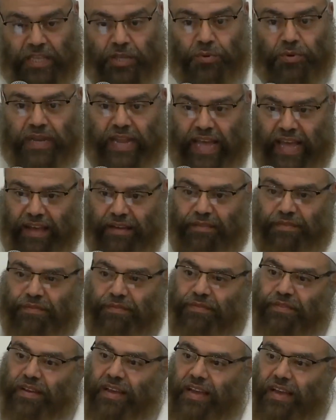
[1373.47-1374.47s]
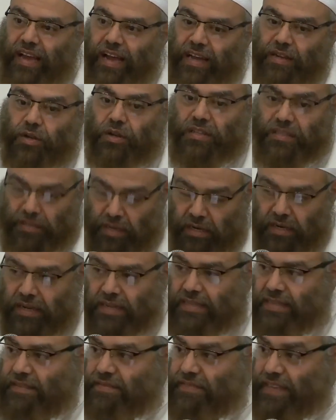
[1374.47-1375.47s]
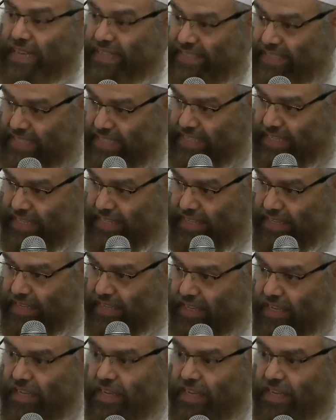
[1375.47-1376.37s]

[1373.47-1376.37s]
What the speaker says: You would have an alternative, yes.